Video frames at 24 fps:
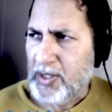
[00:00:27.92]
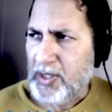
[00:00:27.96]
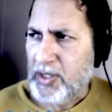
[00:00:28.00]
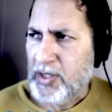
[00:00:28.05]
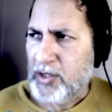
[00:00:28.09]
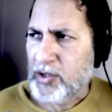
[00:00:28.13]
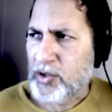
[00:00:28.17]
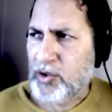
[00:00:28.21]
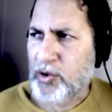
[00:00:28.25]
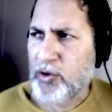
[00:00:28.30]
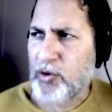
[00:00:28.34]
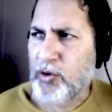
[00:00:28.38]

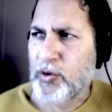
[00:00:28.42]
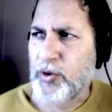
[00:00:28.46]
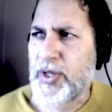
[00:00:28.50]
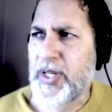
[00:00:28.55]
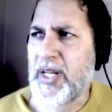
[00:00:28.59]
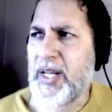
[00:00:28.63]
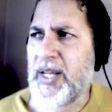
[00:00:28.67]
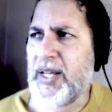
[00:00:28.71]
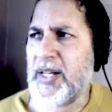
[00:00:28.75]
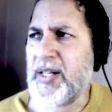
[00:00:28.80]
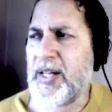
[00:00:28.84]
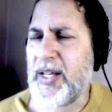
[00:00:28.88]

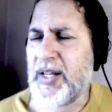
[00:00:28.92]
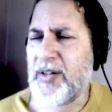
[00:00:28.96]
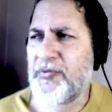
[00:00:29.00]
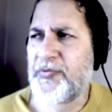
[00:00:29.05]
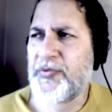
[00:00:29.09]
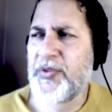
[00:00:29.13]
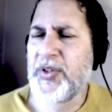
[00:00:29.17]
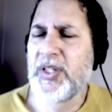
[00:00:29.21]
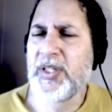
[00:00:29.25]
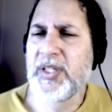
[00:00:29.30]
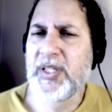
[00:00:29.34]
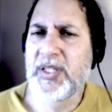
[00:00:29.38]
story and
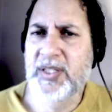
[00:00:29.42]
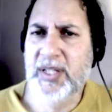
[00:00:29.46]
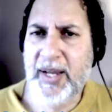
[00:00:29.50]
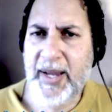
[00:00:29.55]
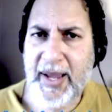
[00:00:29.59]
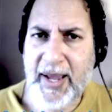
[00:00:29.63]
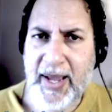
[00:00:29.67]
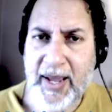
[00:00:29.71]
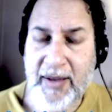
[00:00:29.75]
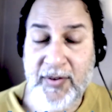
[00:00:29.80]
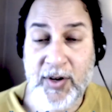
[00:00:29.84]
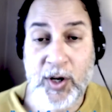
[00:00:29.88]
feelings I
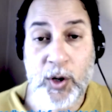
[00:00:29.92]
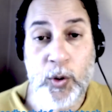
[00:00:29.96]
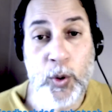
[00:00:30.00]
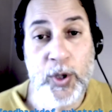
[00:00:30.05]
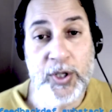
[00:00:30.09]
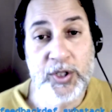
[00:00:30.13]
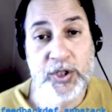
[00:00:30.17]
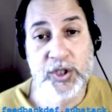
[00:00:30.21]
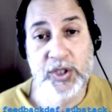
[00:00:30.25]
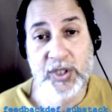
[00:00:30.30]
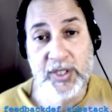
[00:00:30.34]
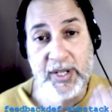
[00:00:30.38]
have and
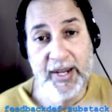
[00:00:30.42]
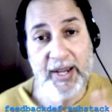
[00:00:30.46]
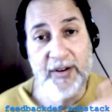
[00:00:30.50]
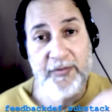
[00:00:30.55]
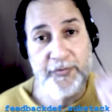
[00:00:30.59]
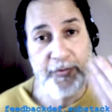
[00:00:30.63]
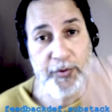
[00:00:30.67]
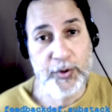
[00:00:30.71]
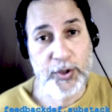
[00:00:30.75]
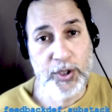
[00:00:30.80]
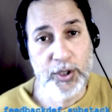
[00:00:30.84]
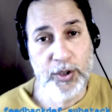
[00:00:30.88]
questions I have
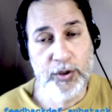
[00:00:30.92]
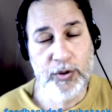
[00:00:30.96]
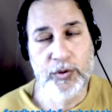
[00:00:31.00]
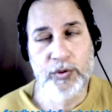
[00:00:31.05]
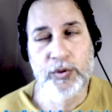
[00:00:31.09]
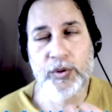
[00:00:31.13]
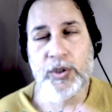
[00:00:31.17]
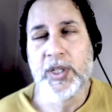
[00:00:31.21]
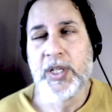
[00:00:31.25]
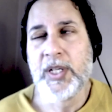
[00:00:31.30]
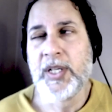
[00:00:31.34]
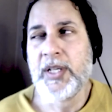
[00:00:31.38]
for
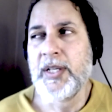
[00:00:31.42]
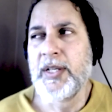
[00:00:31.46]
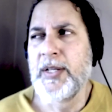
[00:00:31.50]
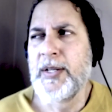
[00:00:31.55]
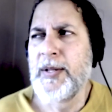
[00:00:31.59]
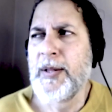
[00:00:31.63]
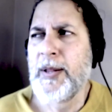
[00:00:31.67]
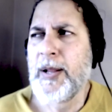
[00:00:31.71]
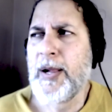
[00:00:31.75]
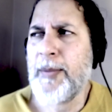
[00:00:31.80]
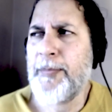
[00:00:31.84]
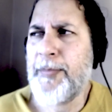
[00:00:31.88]
you
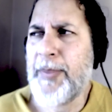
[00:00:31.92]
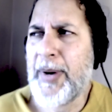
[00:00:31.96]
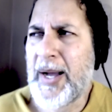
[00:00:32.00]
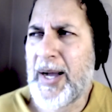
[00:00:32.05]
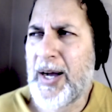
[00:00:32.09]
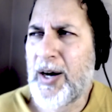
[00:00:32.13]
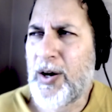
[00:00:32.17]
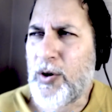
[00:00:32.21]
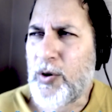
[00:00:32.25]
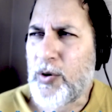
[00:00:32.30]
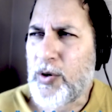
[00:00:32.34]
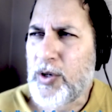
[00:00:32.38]

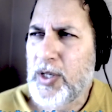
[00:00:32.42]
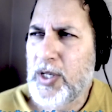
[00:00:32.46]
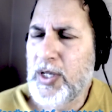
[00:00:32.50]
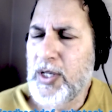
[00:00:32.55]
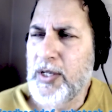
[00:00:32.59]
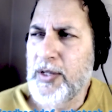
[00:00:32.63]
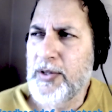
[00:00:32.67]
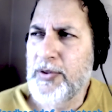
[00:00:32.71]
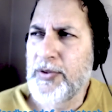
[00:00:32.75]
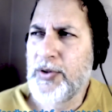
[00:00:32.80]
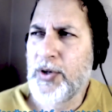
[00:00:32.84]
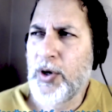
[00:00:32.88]
about
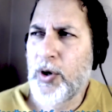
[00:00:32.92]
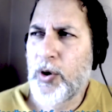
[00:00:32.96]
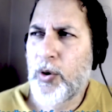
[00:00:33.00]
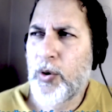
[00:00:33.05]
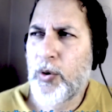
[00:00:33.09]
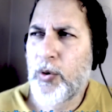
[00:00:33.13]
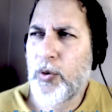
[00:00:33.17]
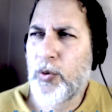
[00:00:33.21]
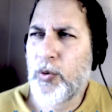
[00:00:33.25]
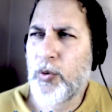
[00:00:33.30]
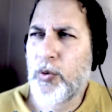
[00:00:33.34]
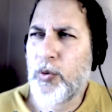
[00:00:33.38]
the
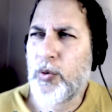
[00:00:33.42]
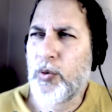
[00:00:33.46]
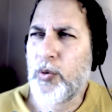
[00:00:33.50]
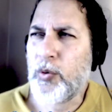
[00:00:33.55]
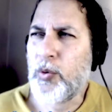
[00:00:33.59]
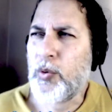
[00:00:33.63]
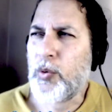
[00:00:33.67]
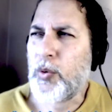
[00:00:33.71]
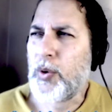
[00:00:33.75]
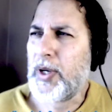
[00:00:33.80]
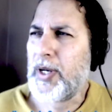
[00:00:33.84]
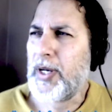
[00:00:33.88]

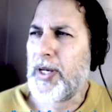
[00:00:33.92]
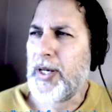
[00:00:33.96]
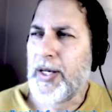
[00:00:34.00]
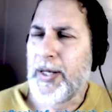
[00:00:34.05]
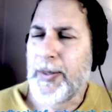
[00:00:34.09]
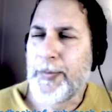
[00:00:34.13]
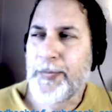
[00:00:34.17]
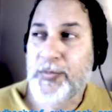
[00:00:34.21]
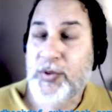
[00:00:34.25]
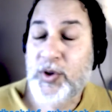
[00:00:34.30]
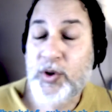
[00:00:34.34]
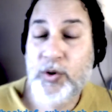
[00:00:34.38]
whole
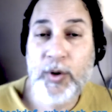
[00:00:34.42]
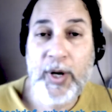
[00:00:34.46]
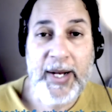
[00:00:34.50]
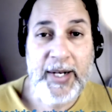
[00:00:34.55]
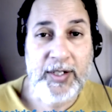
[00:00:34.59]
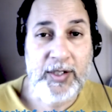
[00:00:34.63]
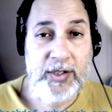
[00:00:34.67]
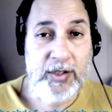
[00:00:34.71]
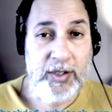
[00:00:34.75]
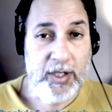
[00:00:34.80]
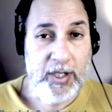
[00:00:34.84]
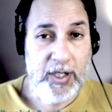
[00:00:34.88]

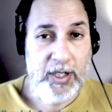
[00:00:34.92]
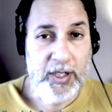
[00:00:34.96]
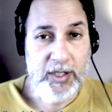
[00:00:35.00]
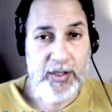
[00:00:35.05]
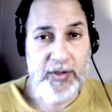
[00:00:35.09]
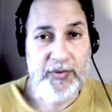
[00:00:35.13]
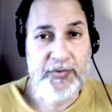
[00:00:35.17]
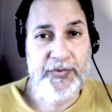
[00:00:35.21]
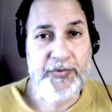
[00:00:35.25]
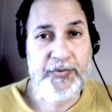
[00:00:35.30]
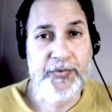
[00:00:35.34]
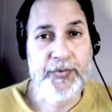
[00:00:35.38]
trend
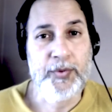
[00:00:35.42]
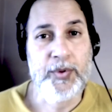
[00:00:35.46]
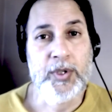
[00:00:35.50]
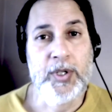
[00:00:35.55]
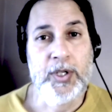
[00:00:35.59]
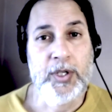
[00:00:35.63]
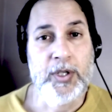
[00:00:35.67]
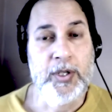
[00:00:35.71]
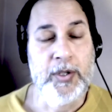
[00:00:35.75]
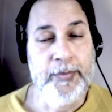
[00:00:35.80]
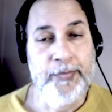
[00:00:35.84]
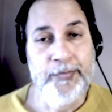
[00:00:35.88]
of
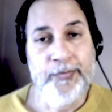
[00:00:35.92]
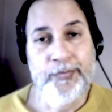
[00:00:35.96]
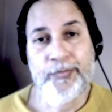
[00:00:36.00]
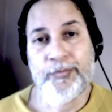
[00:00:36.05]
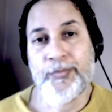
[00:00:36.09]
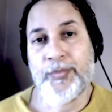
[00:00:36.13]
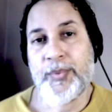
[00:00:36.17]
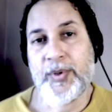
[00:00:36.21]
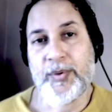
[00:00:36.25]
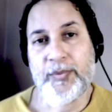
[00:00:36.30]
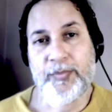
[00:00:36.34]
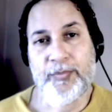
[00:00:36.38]

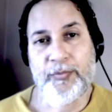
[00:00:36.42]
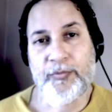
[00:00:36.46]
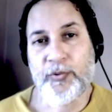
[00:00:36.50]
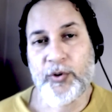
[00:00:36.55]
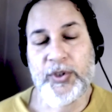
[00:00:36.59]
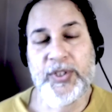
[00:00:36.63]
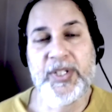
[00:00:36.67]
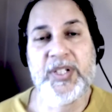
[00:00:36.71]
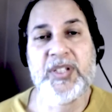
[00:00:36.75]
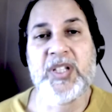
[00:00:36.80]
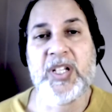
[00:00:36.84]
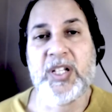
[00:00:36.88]

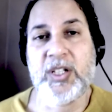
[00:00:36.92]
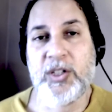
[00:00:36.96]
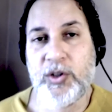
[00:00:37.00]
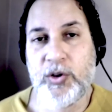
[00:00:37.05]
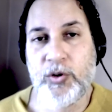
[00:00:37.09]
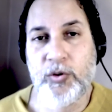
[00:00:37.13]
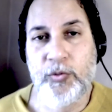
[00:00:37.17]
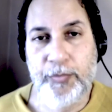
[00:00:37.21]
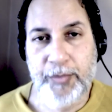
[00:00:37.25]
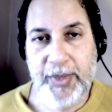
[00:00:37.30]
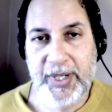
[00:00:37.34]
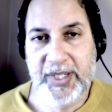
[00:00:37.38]
releasing
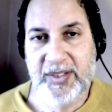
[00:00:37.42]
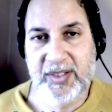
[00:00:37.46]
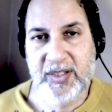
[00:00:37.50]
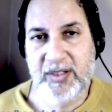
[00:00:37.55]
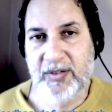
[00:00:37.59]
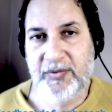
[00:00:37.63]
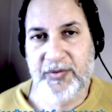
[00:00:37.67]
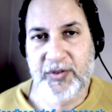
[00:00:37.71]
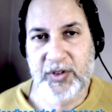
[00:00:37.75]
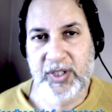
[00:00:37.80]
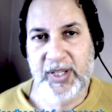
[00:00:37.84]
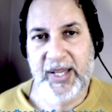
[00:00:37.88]
new mixes
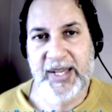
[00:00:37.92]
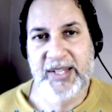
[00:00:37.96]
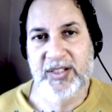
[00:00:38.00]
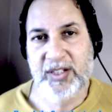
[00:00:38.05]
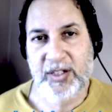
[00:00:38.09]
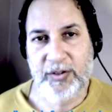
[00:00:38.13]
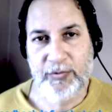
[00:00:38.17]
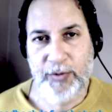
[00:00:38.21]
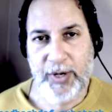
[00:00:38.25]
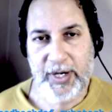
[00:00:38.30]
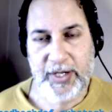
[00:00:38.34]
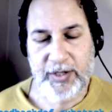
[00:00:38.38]
of
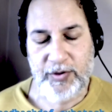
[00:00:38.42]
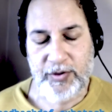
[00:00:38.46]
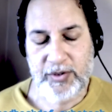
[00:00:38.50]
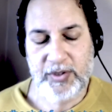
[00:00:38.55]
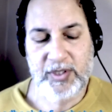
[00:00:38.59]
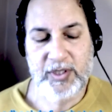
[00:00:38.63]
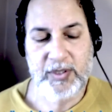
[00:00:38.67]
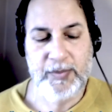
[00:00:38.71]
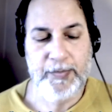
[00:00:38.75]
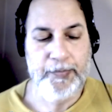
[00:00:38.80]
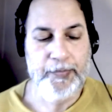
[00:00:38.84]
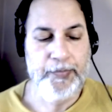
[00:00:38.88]
classic
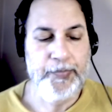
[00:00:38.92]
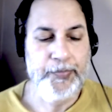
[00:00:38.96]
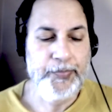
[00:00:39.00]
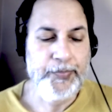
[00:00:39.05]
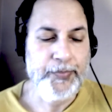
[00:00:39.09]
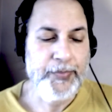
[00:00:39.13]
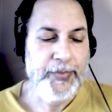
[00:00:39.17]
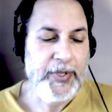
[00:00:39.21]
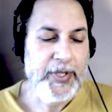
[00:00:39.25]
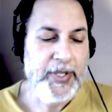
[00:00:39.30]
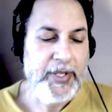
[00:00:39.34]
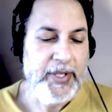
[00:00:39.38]
records.
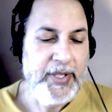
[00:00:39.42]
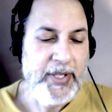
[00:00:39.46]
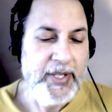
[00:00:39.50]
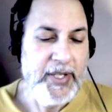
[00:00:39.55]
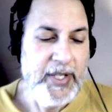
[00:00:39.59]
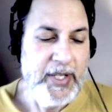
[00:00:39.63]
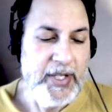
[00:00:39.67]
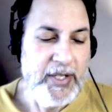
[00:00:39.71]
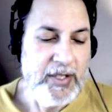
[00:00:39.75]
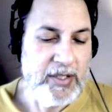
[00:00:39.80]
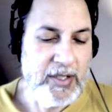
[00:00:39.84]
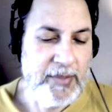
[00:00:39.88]

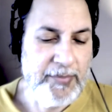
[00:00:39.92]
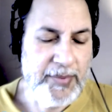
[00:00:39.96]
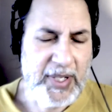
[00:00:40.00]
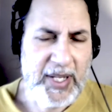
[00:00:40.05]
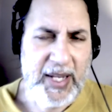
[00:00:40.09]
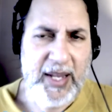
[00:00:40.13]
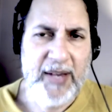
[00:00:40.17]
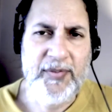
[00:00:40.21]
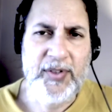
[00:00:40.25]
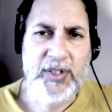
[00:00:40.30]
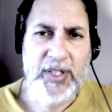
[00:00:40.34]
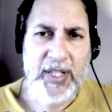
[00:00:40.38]
Something I
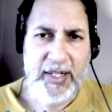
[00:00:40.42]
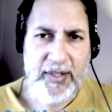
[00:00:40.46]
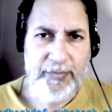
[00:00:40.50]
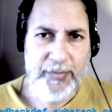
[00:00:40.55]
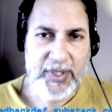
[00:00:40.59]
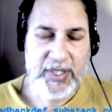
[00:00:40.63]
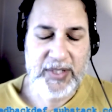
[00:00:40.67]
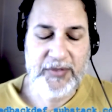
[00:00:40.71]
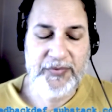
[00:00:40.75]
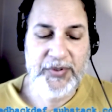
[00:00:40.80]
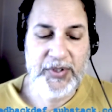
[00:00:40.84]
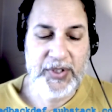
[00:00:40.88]
have a lot of
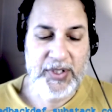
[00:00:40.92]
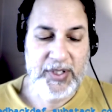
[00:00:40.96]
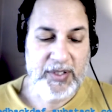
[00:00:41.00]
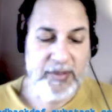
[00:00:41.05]
mixed feelings